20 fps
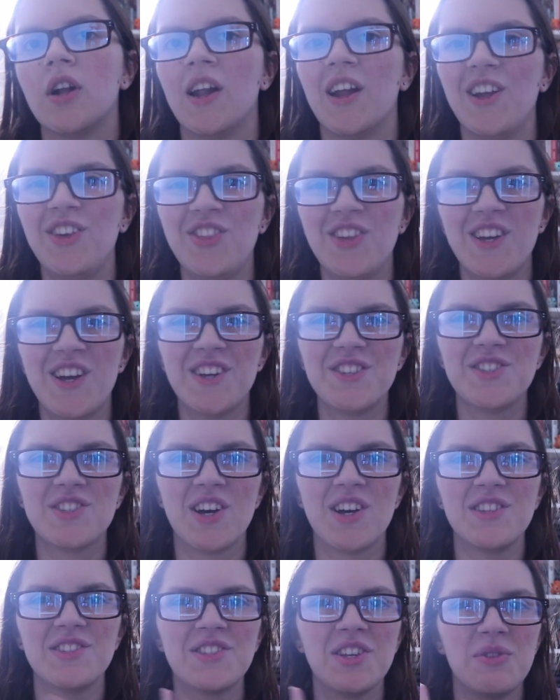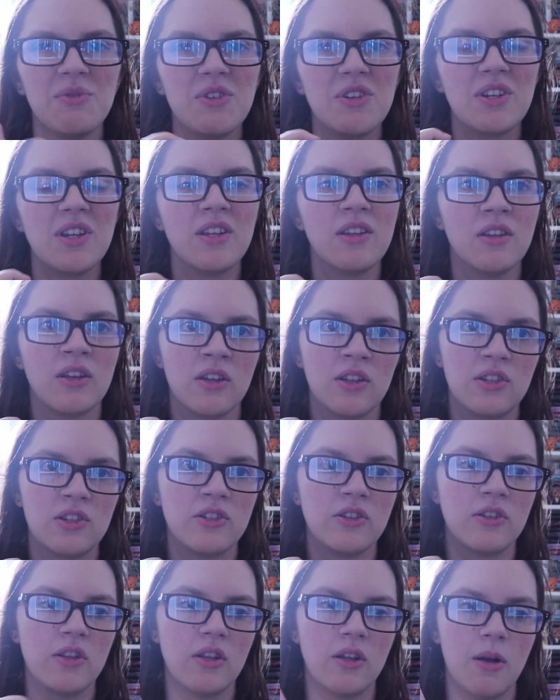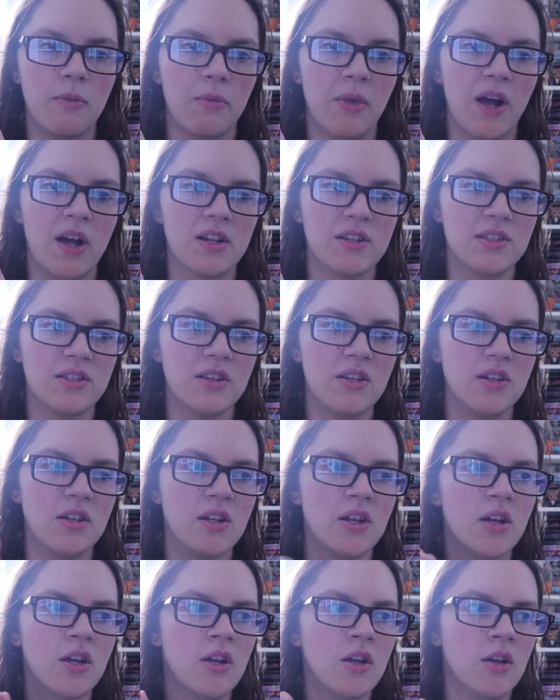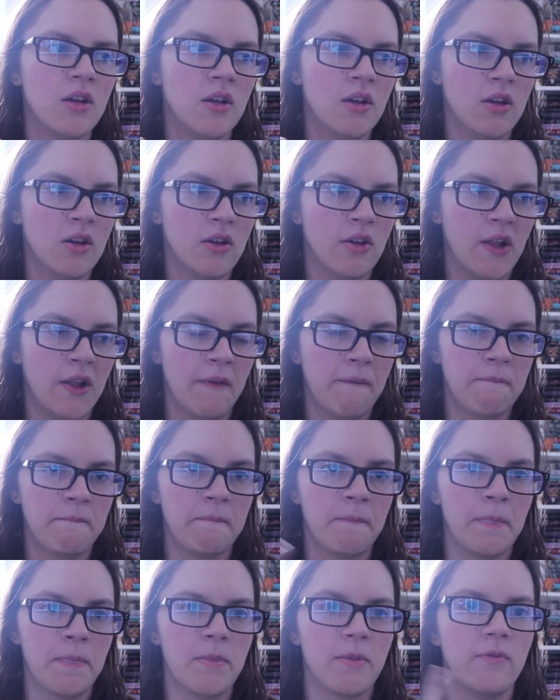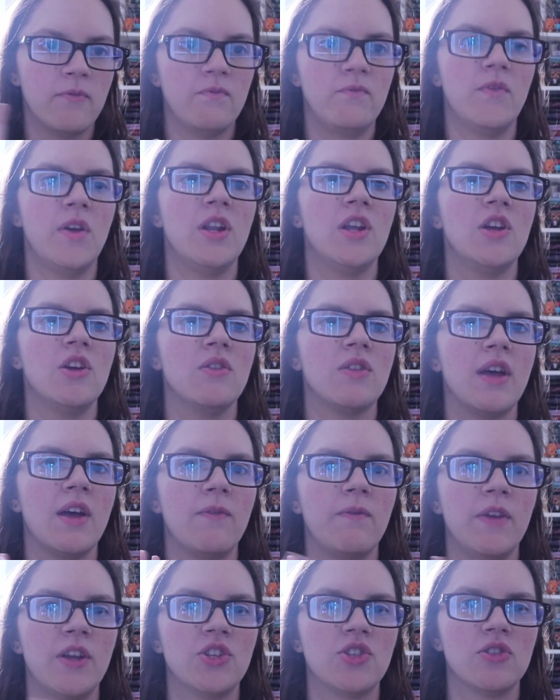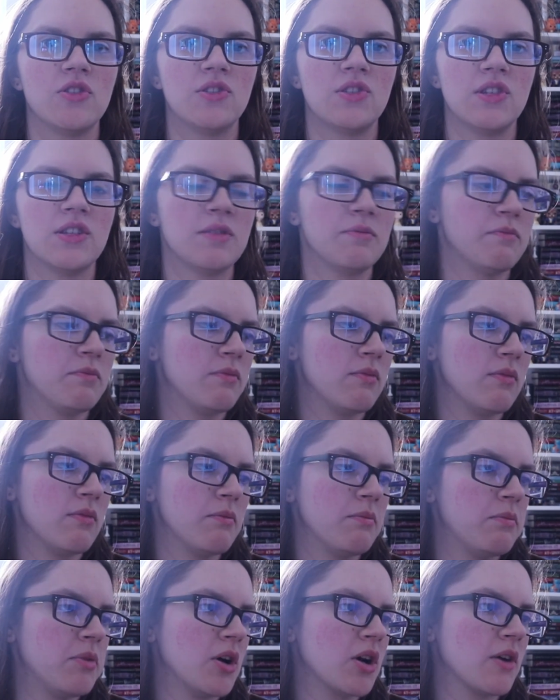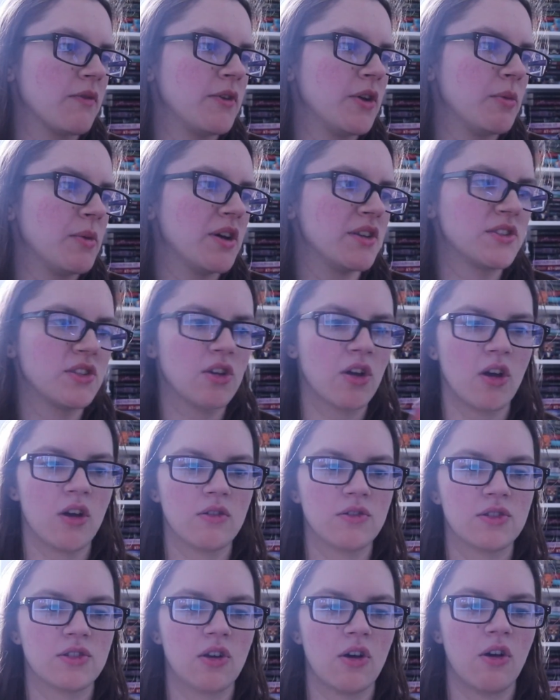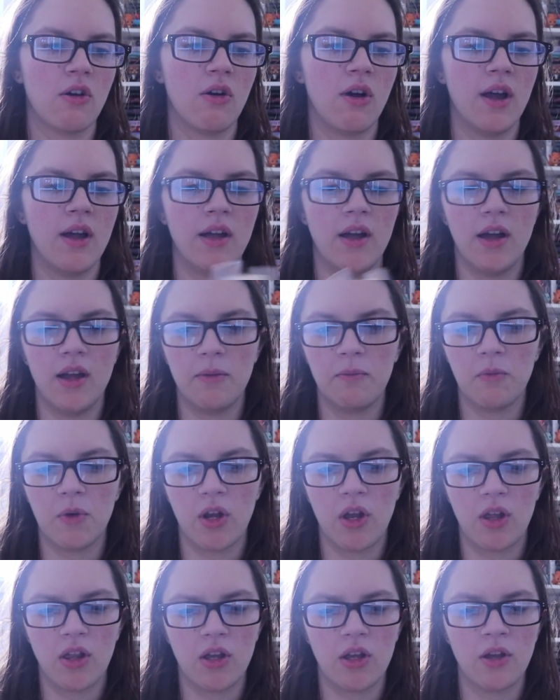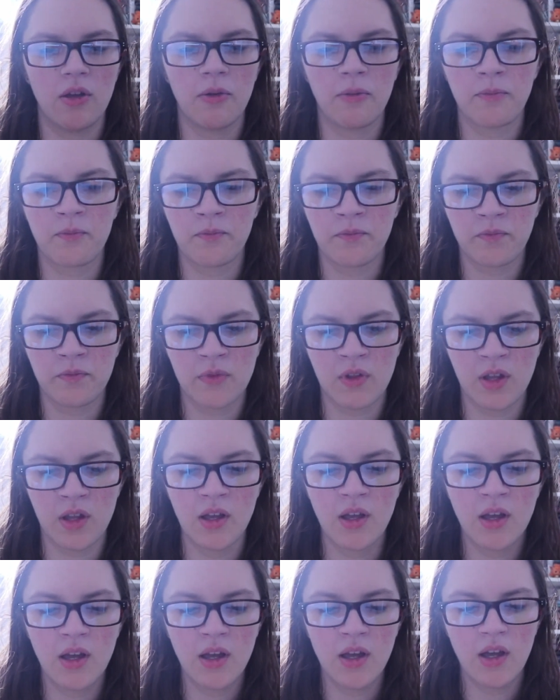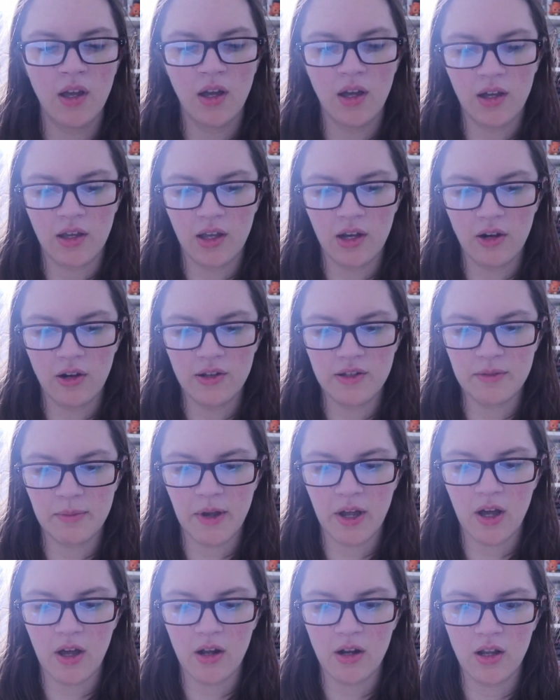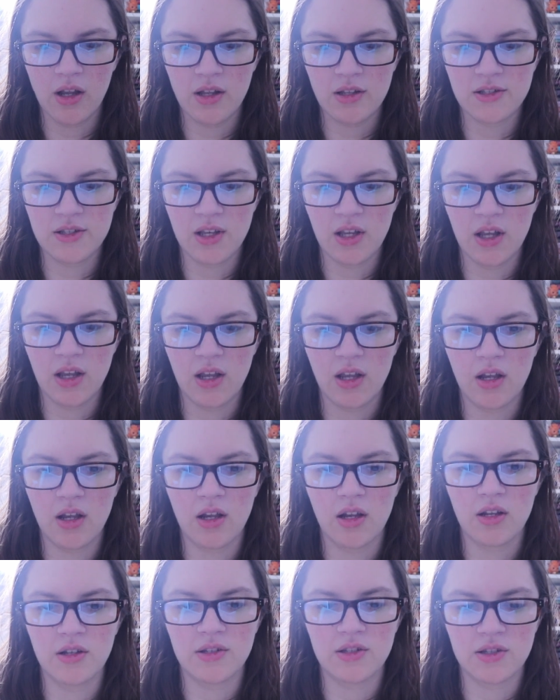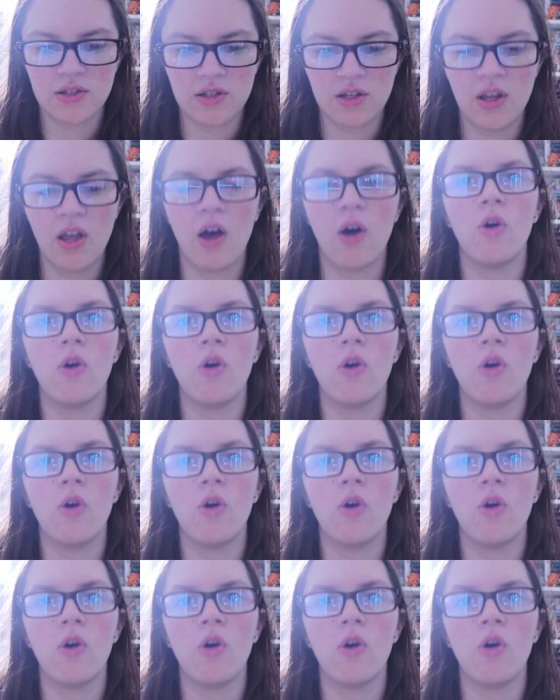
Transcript: and I think I saw someone do the unboxing video that features this book a few months ago, so I'm really curious about it, and yeah,